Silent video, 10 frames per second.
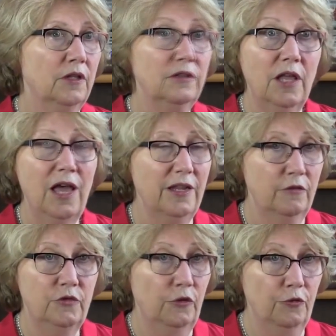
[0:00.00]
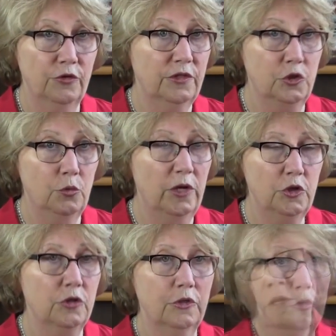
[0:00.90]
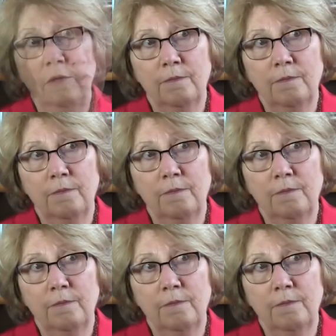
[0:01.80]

a lot of different situations.